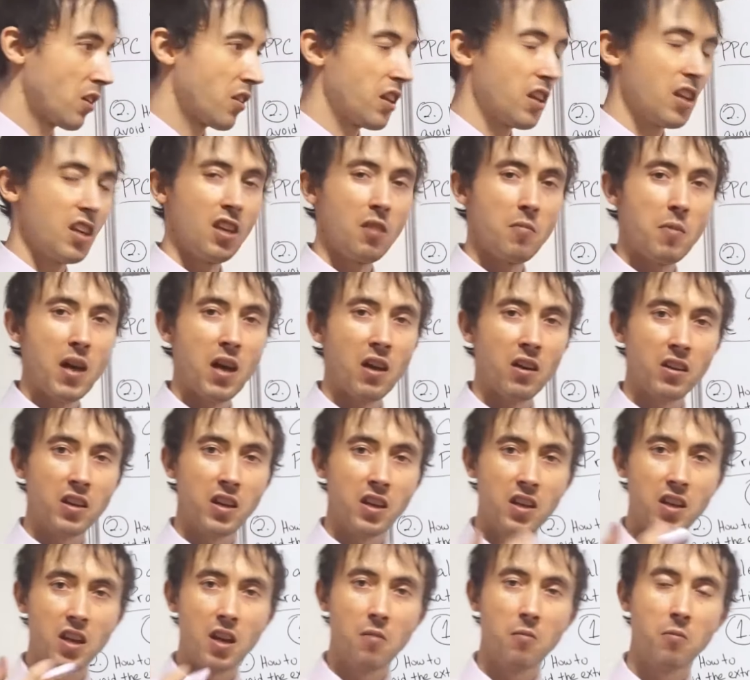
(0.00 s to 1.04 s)
the email
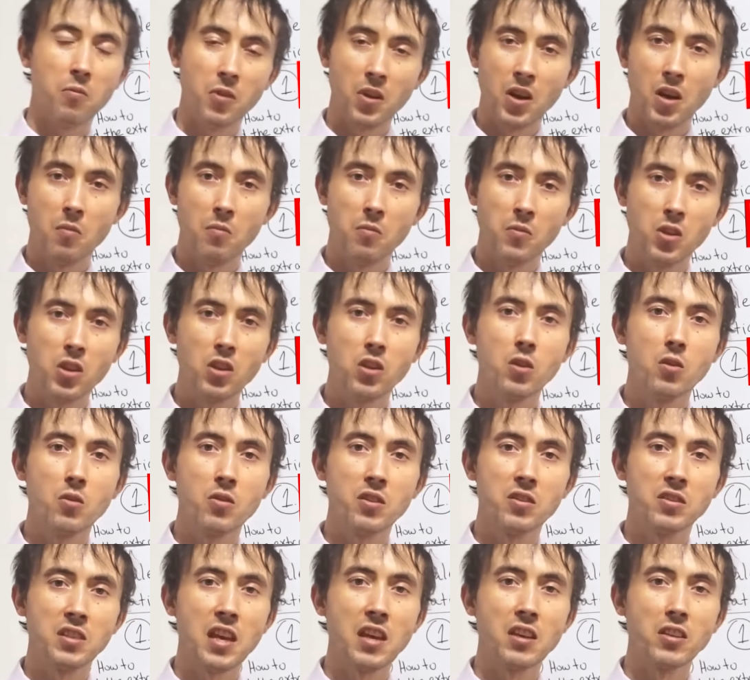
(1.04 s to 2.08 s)
can come from you,
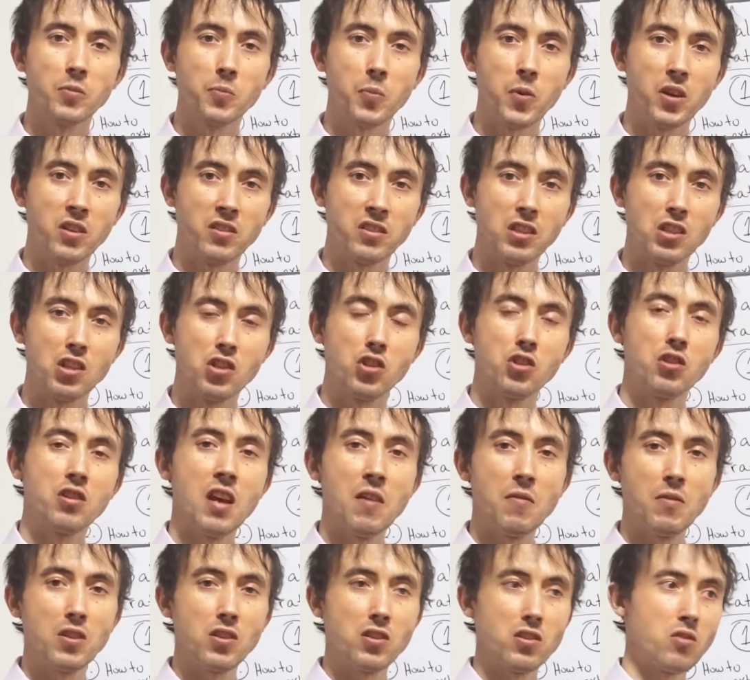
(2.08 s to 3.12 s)
the salesperson. You should
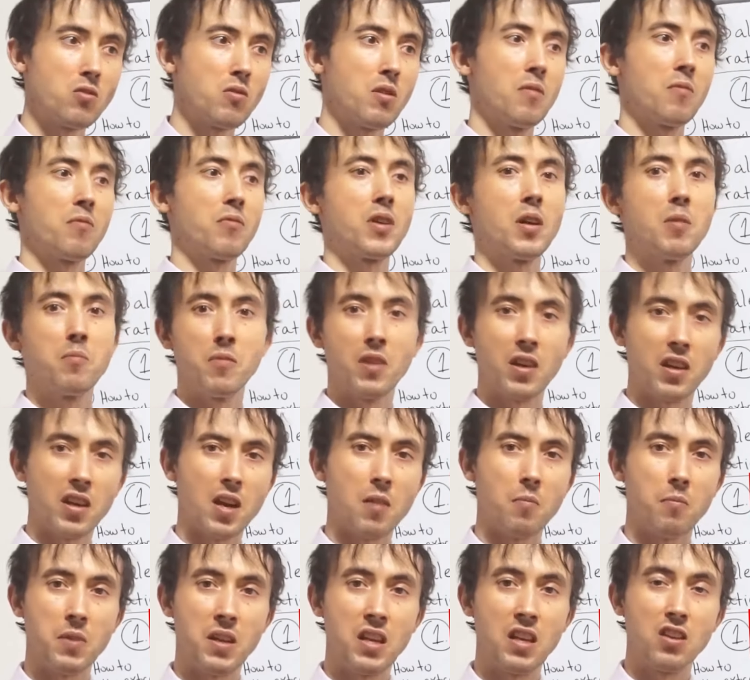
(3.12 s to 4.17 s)
never do it from the
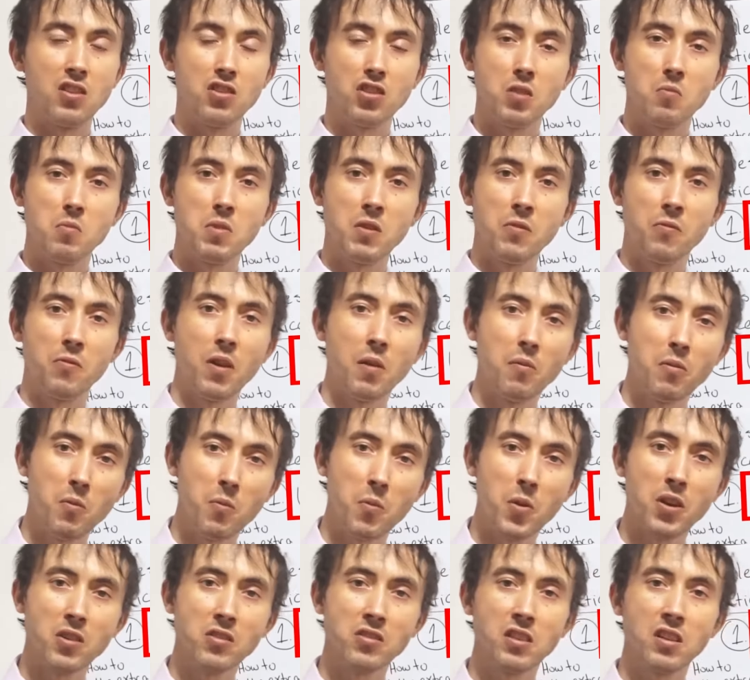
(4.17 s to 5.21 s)
company. It should be from the
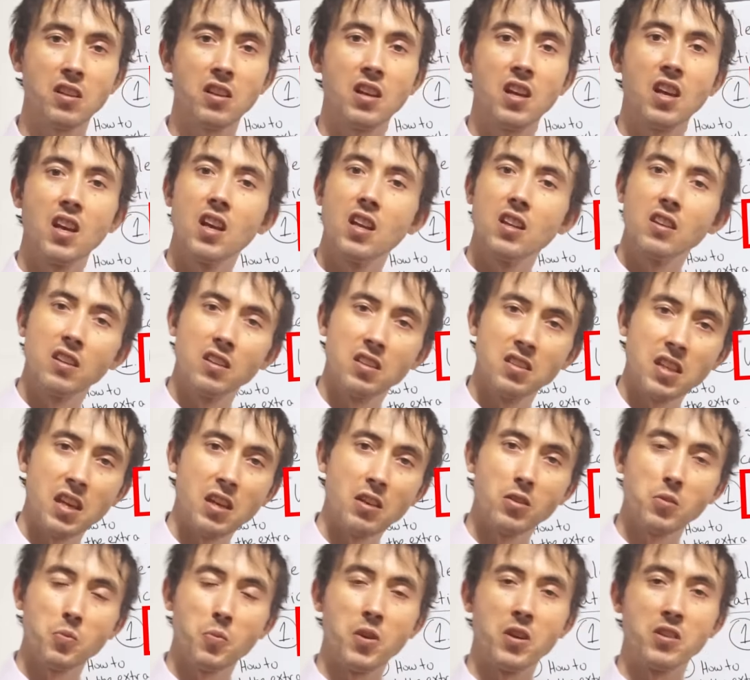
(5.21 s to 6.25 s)
person, the
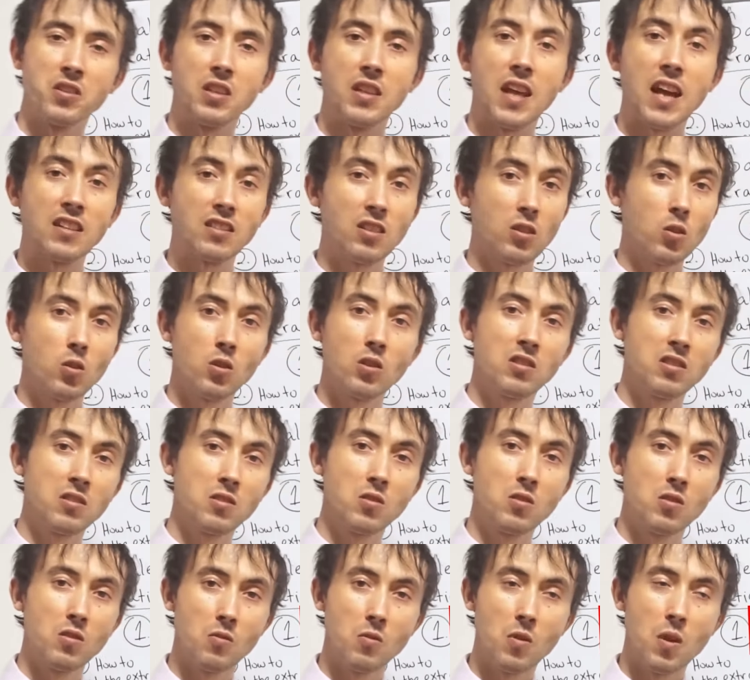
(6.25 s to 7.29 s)
salesperson. That's a,
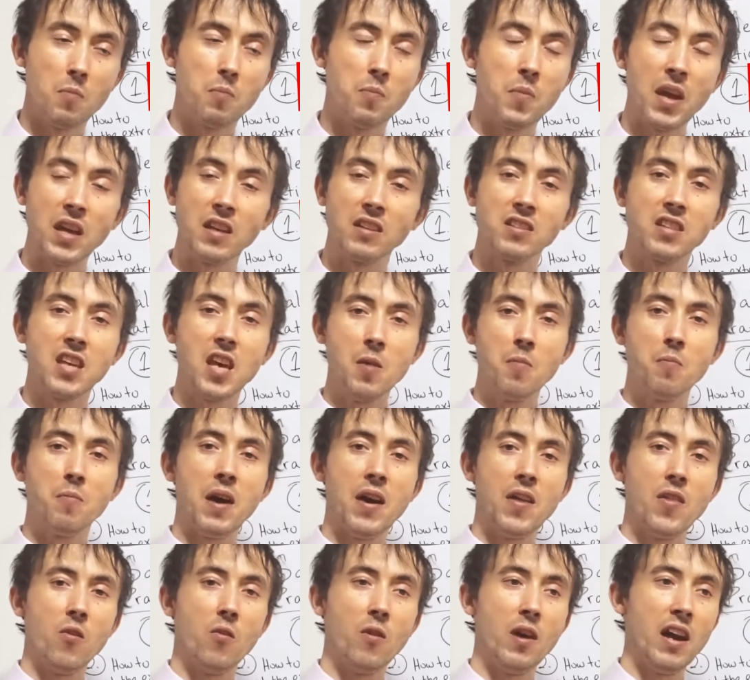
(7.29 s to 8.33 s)
a big tip,
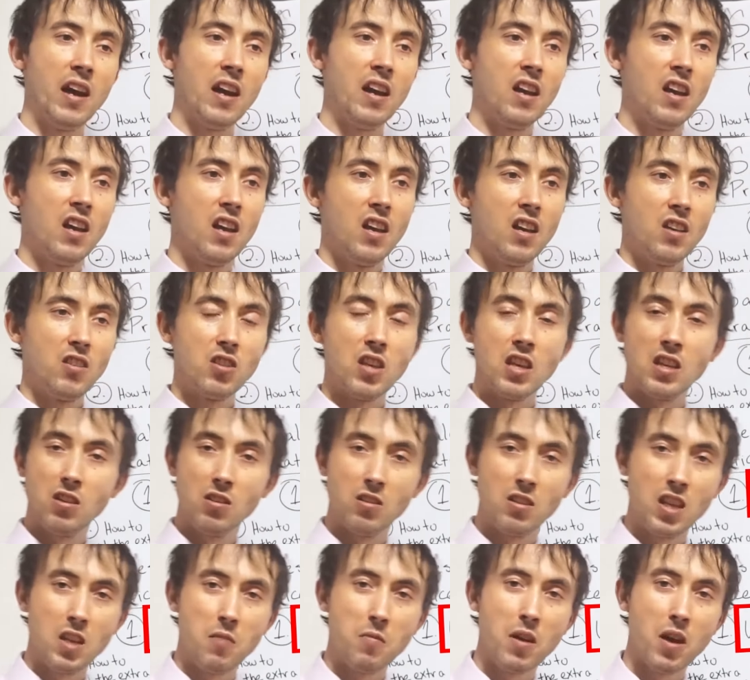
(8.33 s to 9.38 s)
by the way. Take
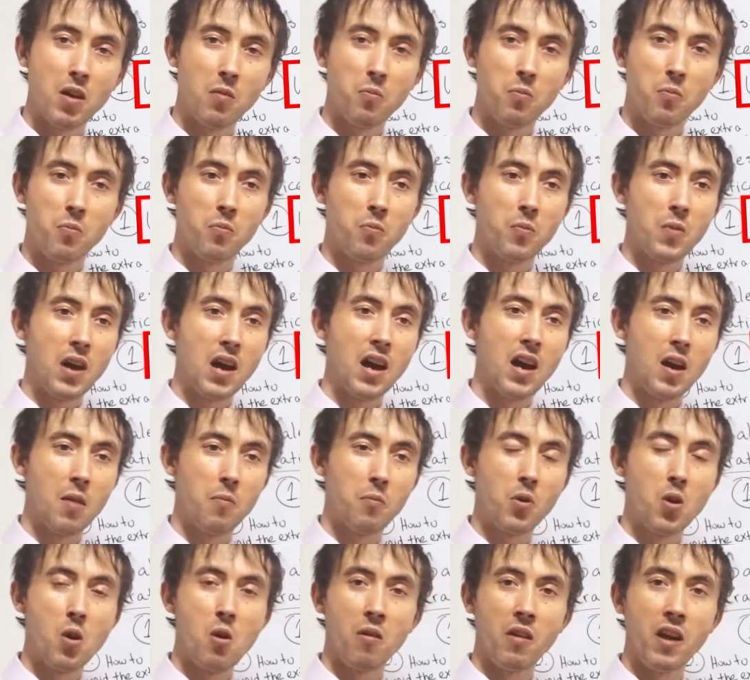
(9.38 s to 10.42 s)
your email Uh,
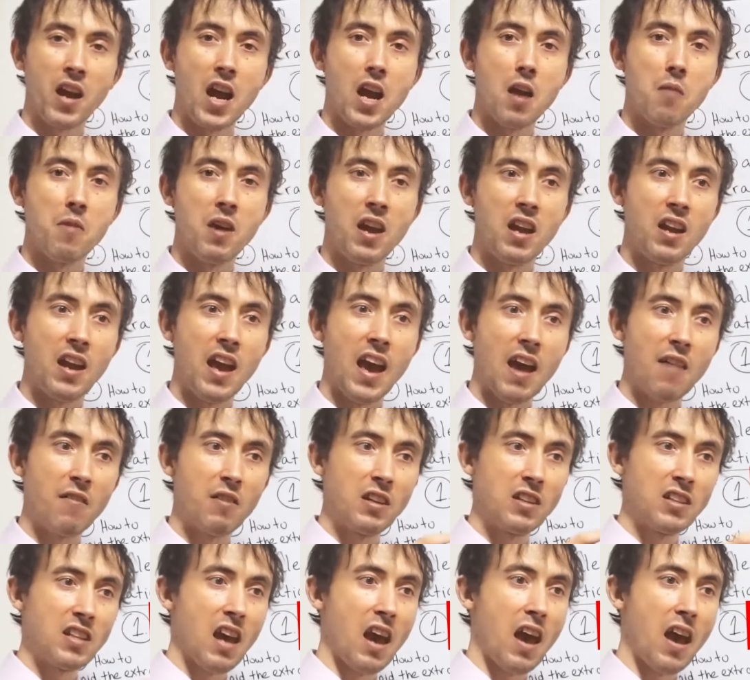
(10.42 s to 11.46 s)
program and have
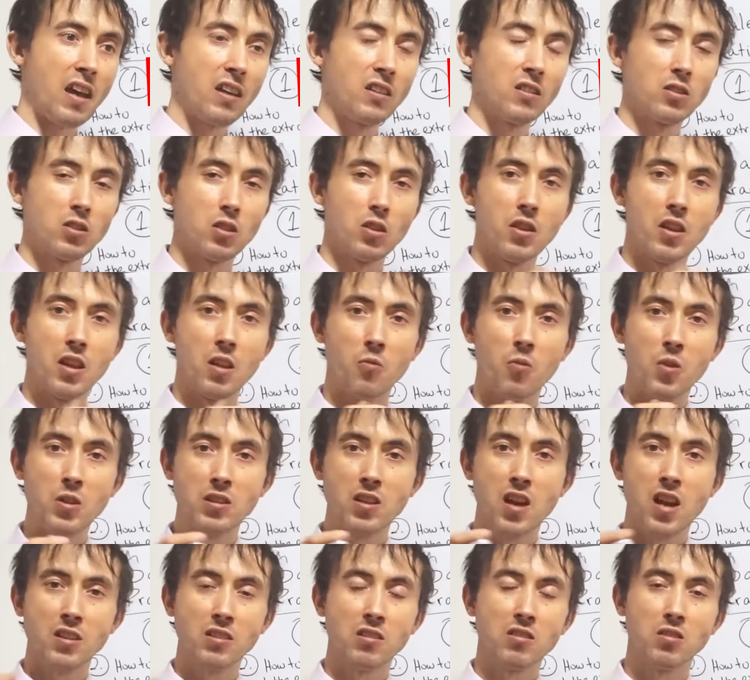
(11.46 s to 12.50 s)
it tagged so that if they
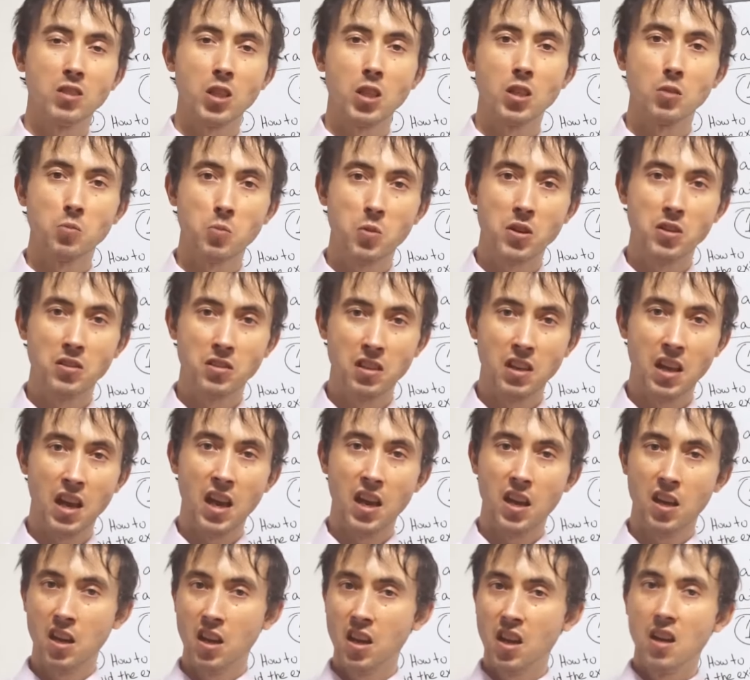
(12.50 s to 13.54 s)
talk to salesperson
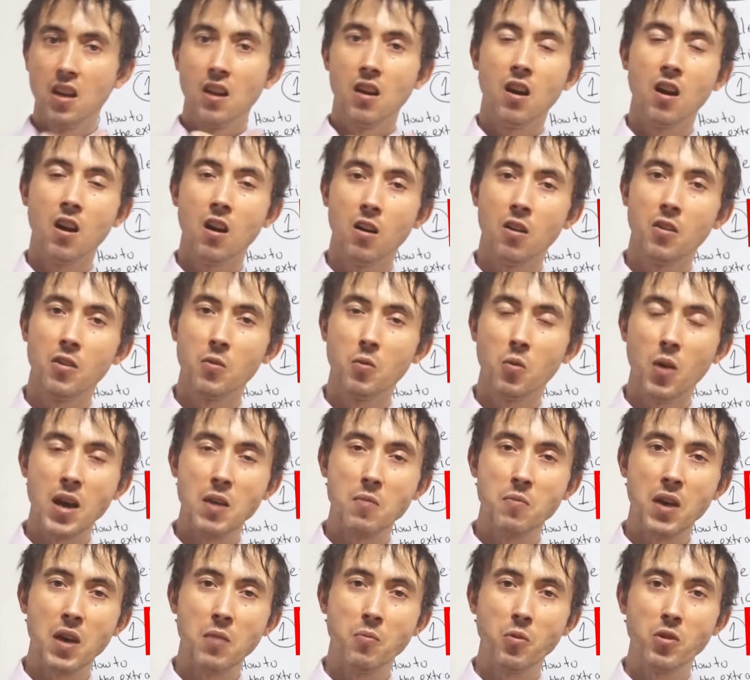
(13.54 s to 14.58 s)
A, all the
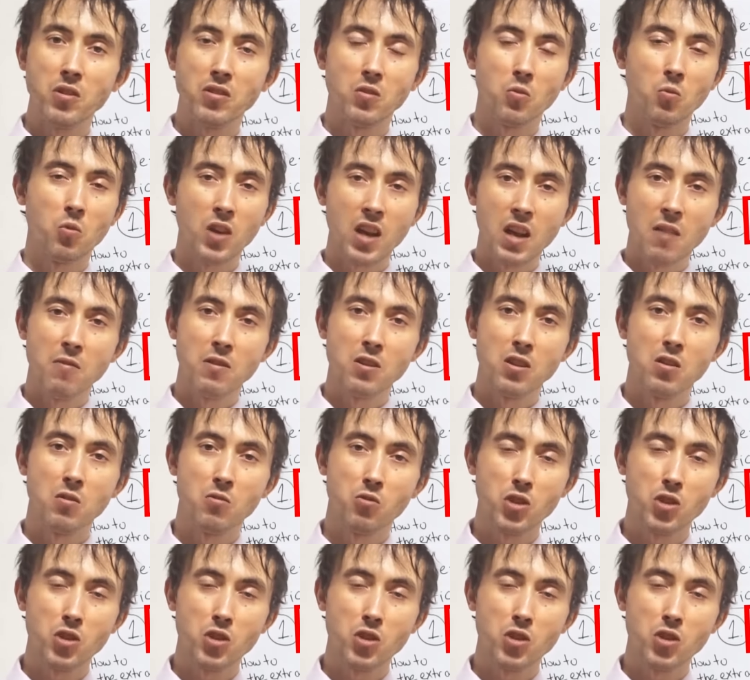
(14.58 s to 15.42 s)
white papers and whatever you